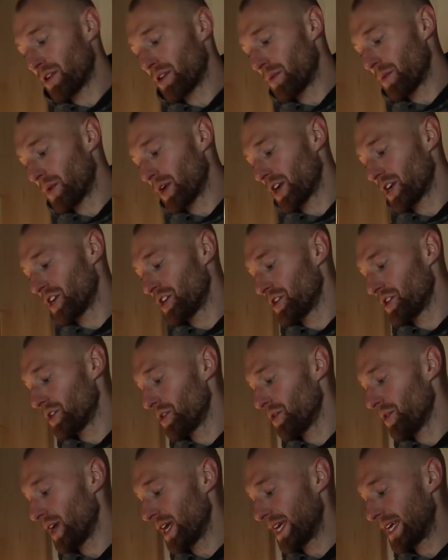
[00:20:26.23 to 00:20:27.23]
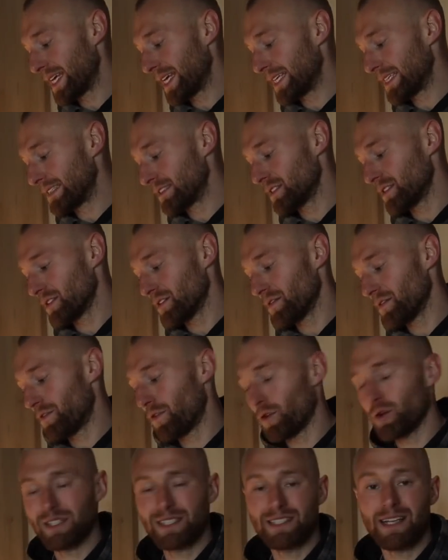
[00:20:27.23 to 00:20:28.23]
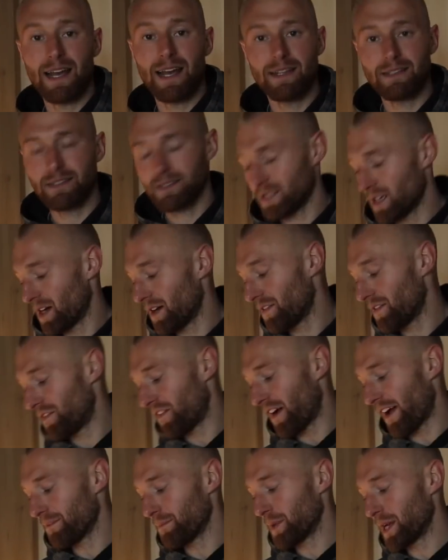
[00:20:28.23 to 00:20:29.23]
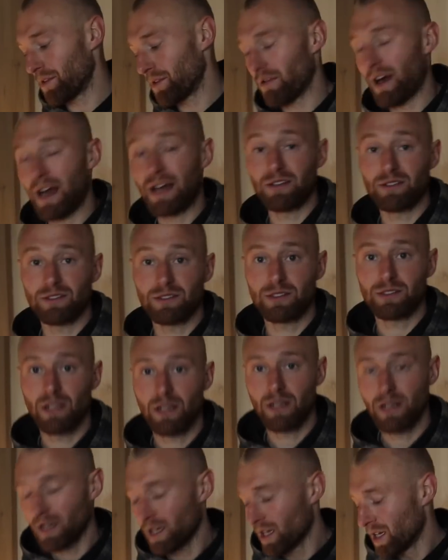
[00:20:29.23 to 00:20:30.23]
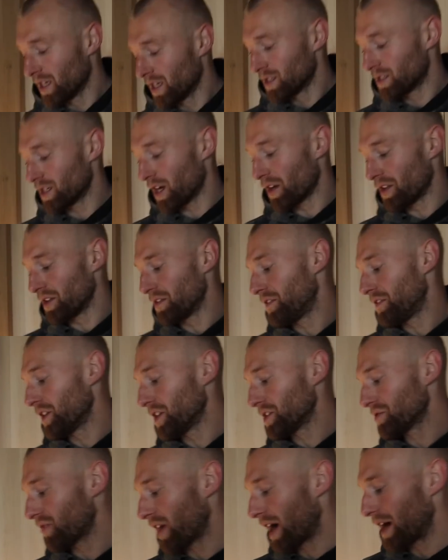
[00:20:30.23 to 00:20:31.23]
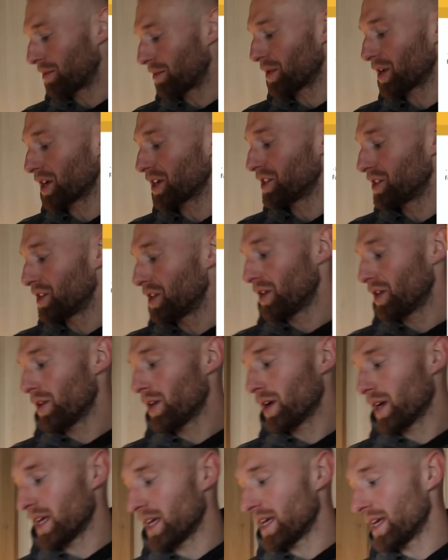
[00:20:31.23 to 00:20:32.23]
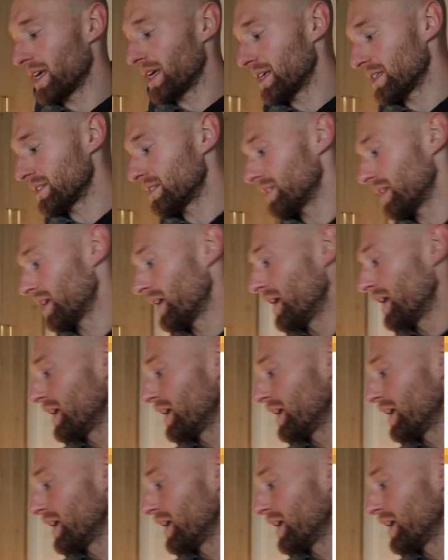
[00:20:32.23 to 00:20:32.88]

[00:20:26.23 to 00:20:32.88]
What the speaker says: run we're gonna do is 4 sets of 5 minute rounds. So the first round we're gonna do is